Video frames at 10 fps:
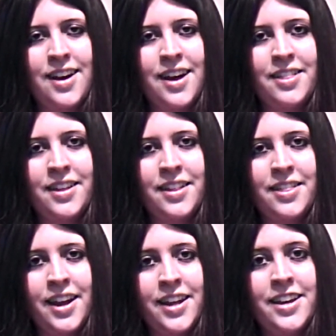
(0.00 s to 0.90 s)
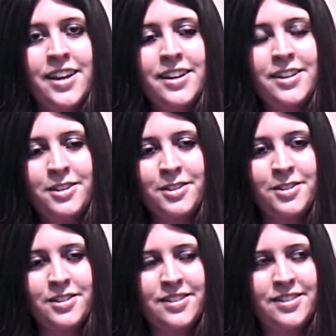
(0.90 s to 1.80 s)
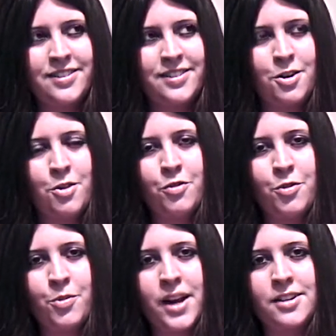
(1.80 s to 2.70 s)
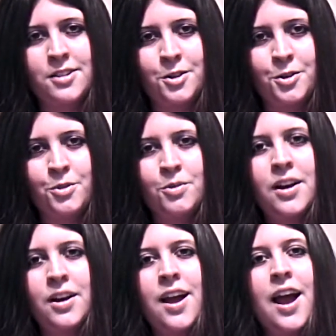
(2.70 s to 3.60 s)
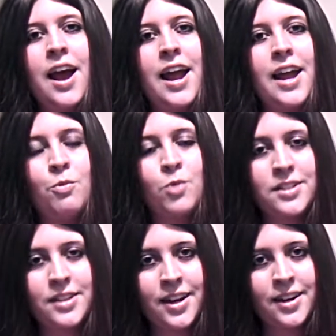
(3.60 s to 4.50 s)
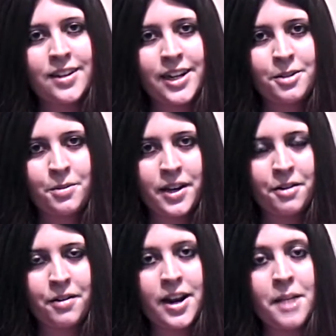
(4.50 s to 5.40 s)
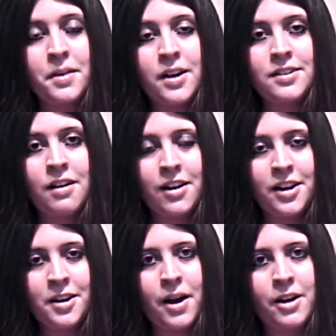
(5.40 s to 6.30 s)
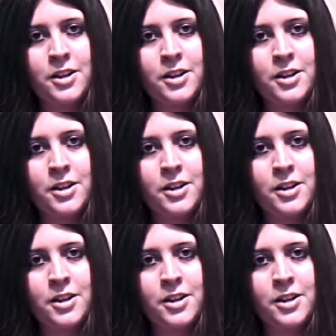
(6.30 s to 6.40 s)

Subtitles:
I think that he is overrated too. And once again, I'd like to reiterate, I'm not talking about